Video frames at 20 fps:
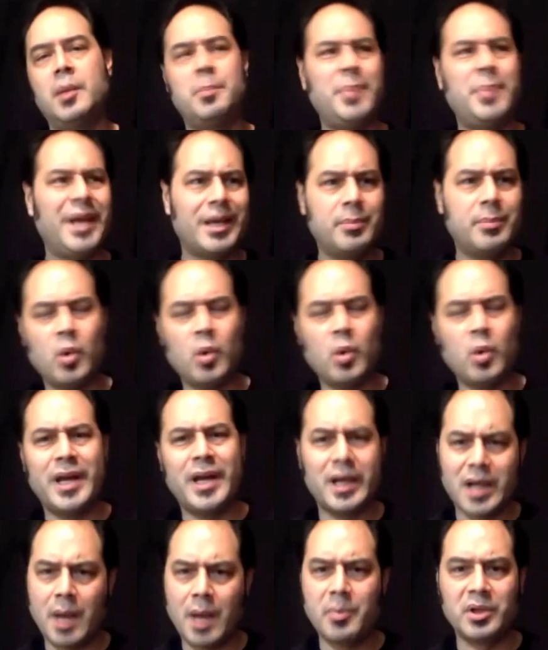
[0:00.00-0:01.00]
Pick Boy, a
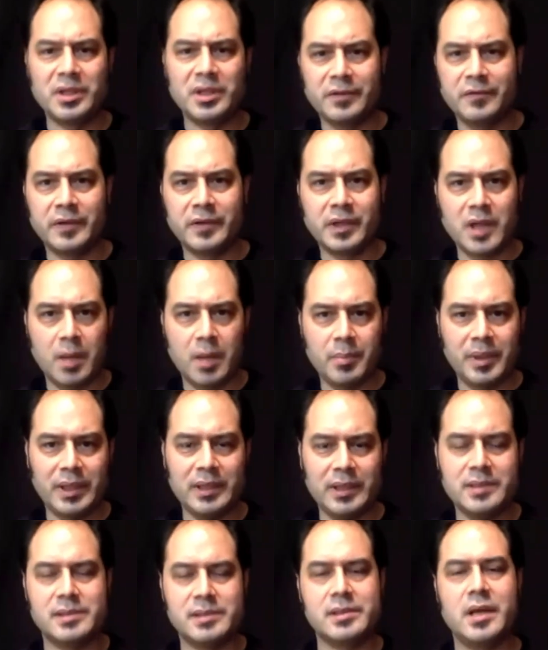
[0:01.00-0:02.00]
couple different
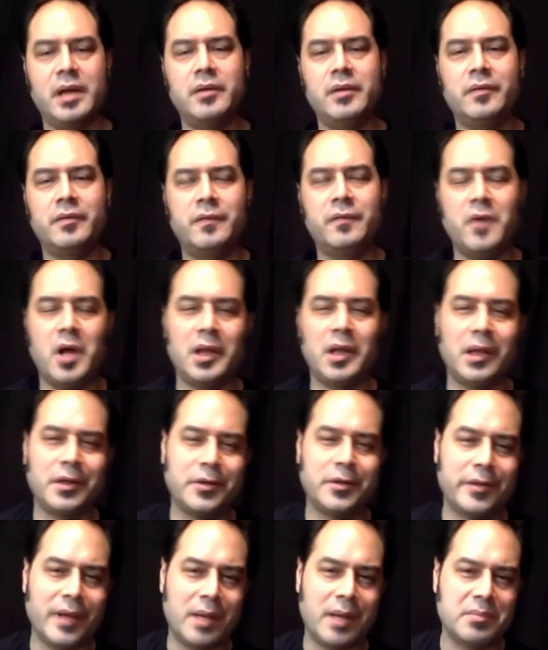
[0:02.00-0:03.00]
companies kind of fall
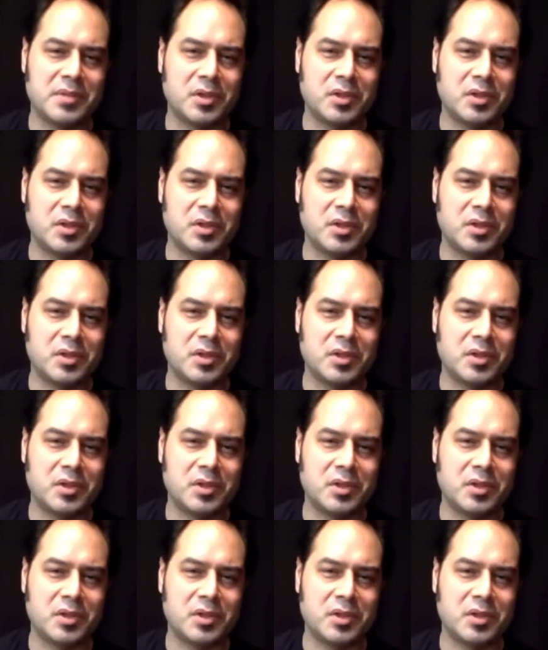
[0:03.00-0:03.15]
under them.